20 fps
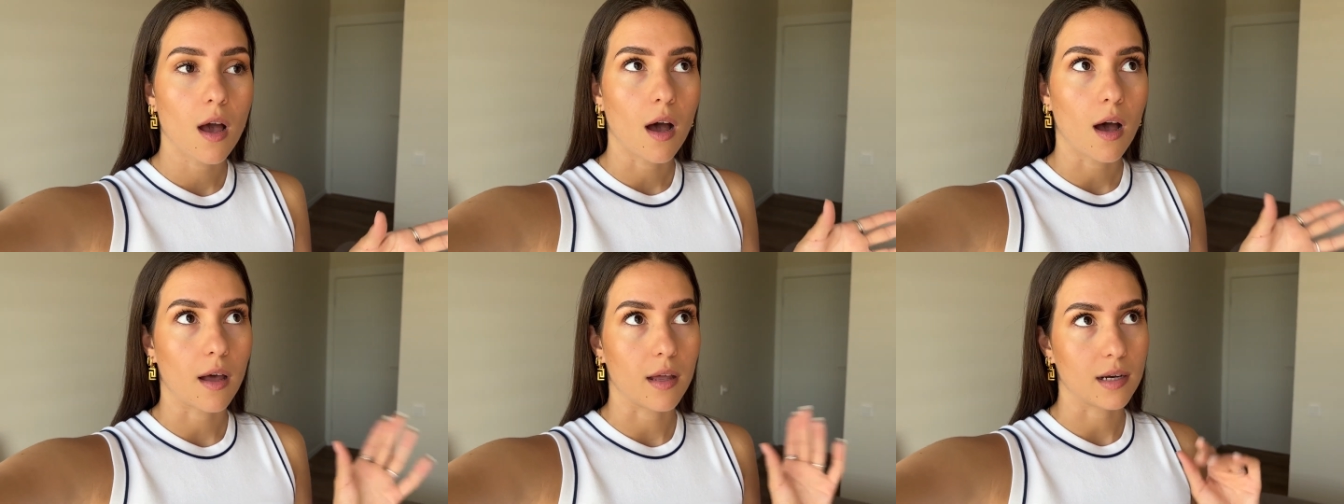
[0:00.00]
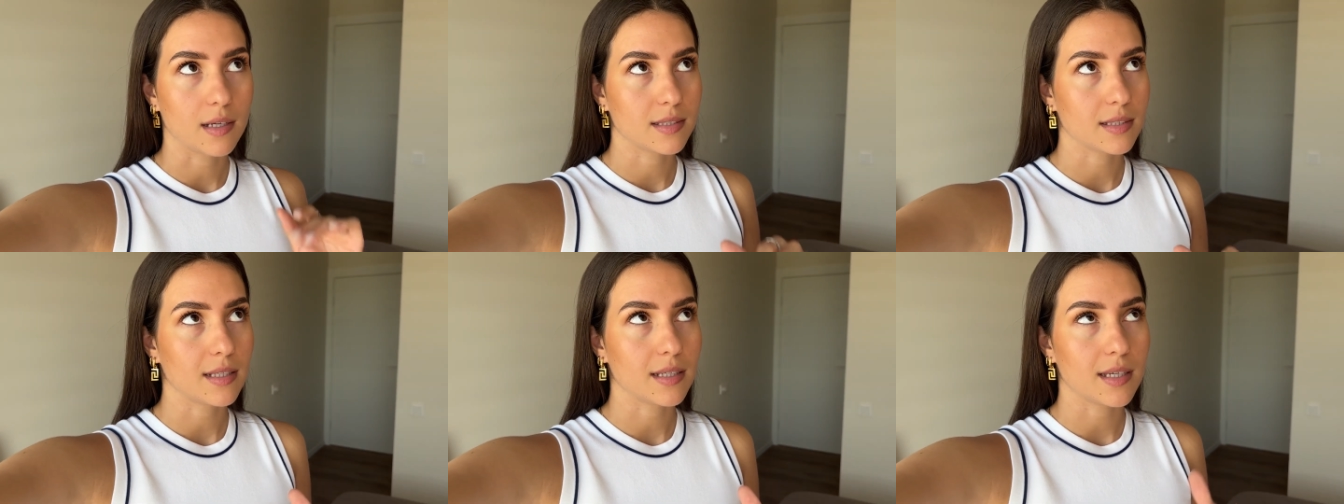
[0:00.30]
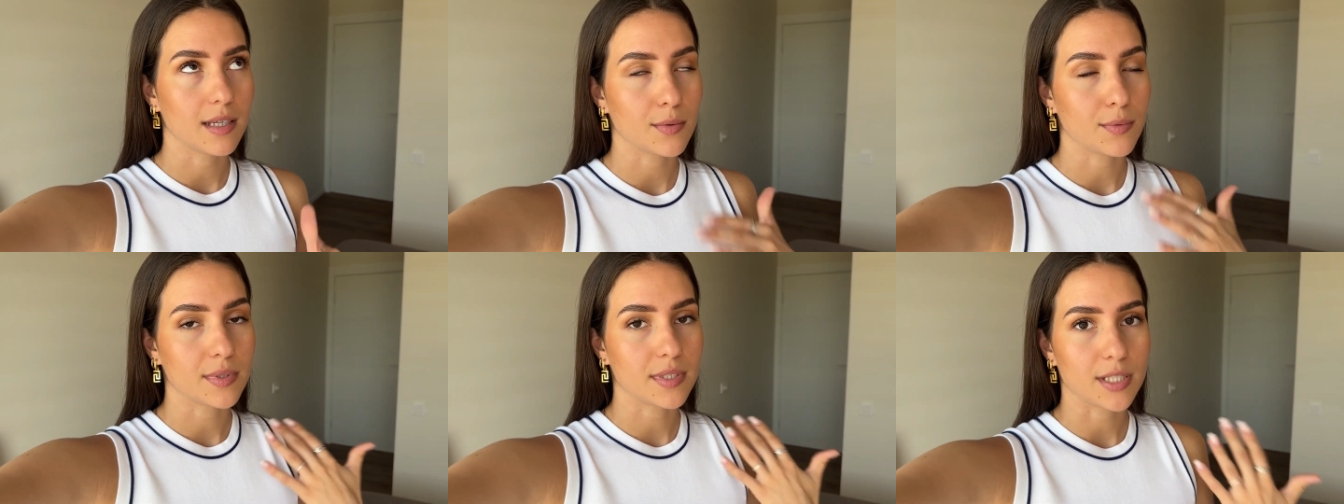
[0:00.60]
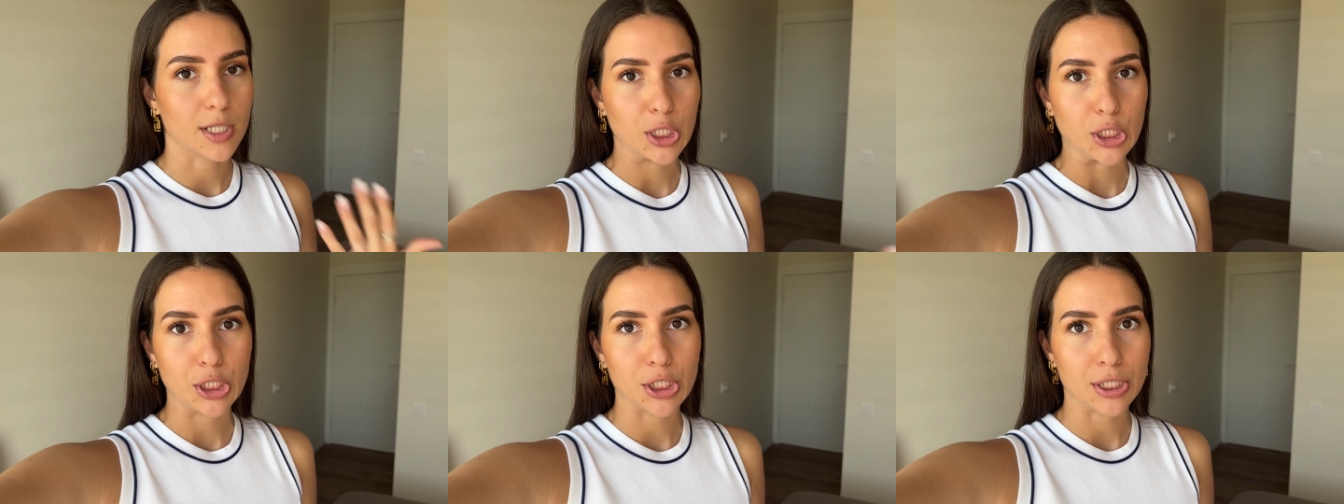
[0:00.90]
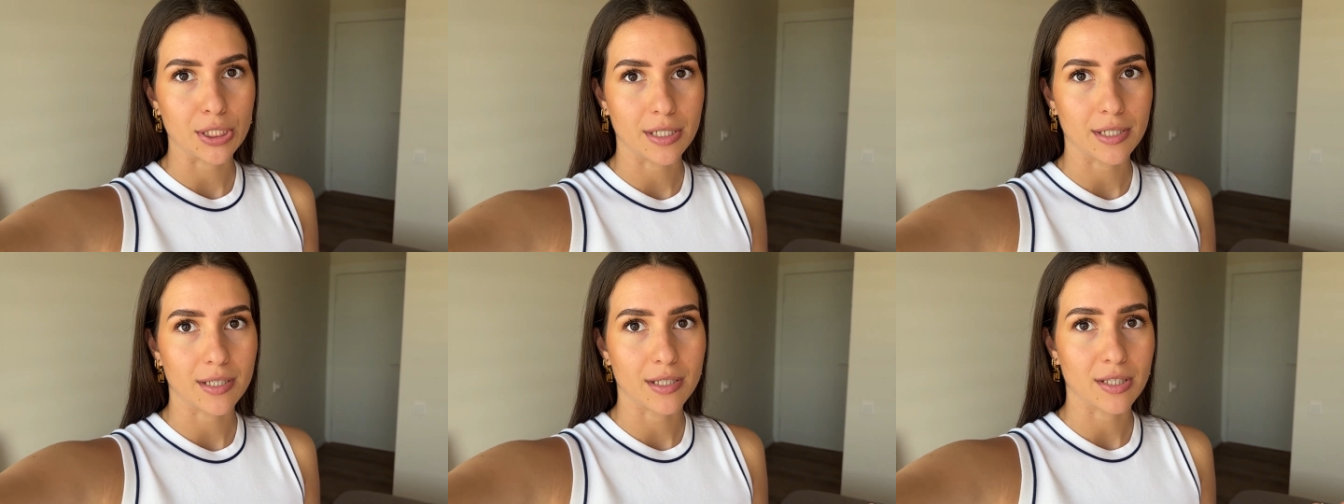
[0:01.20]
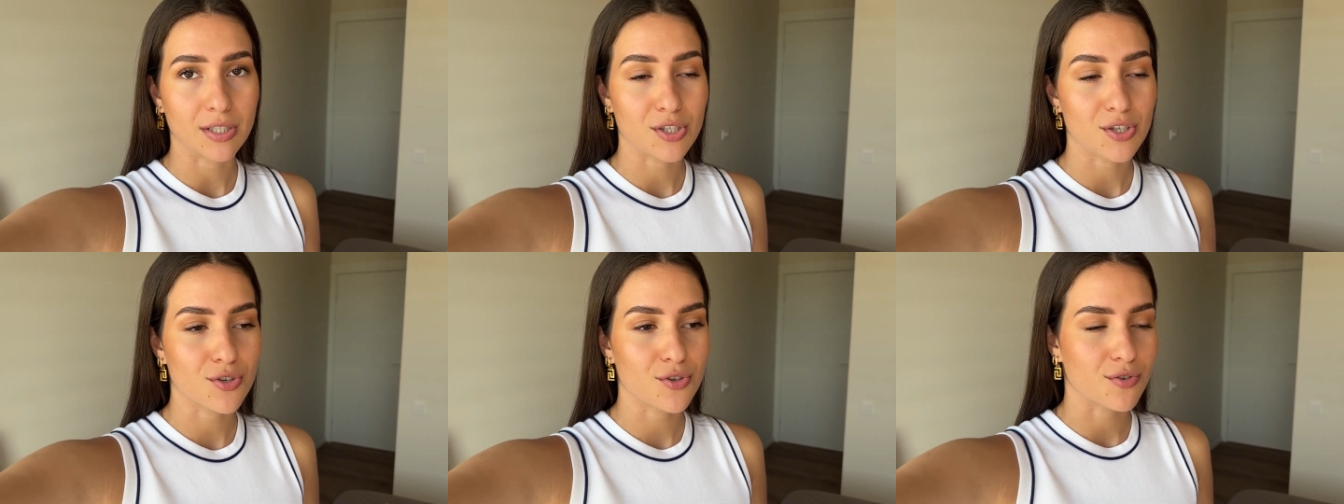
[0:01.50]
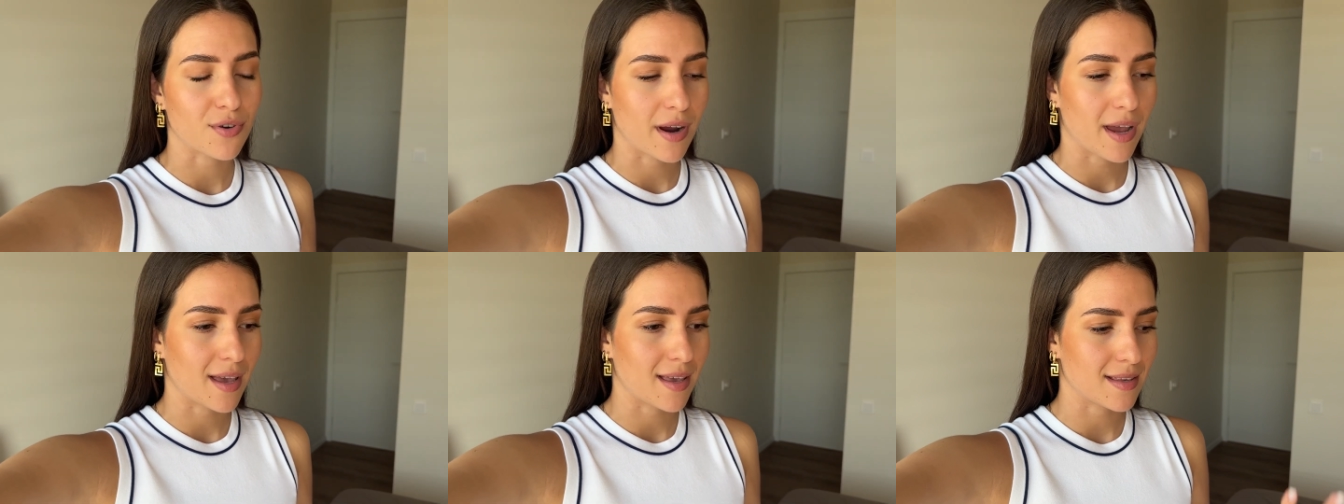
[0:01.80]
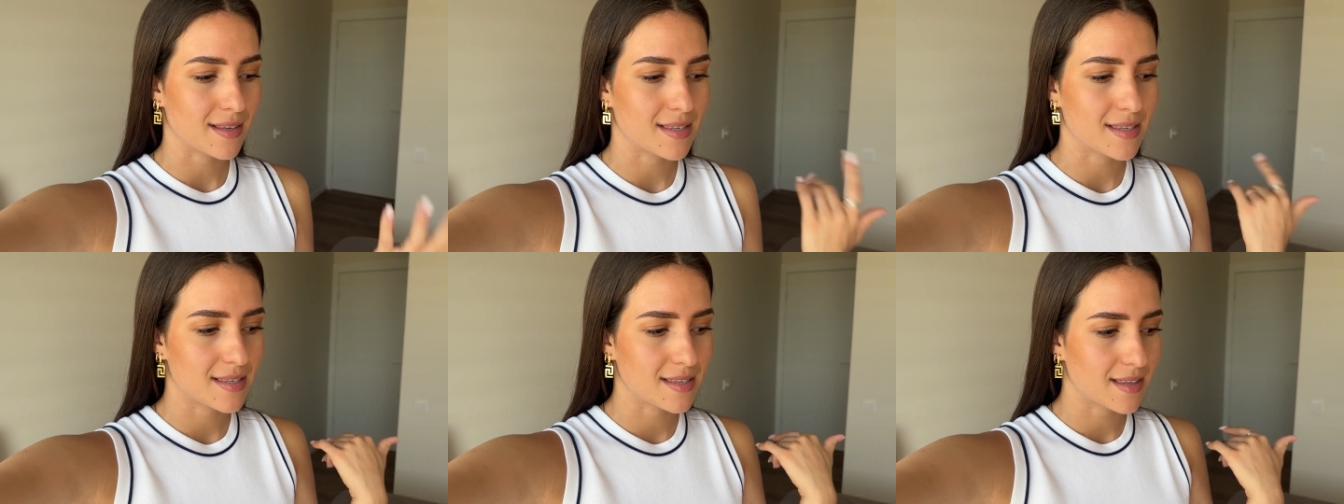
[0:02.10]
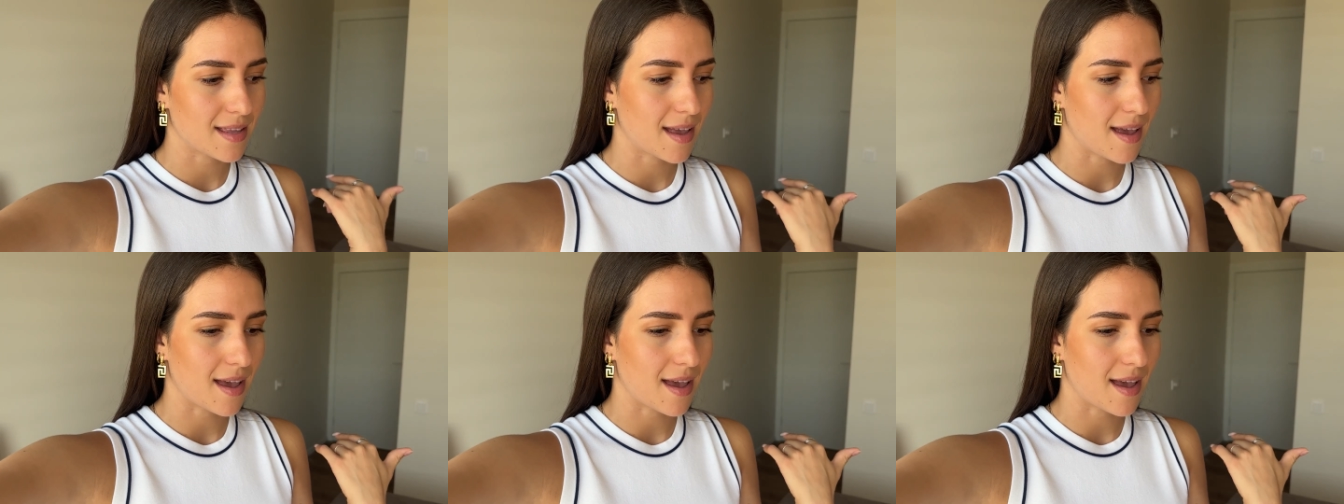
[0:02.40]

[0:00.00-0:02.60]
honestly it was such a stressed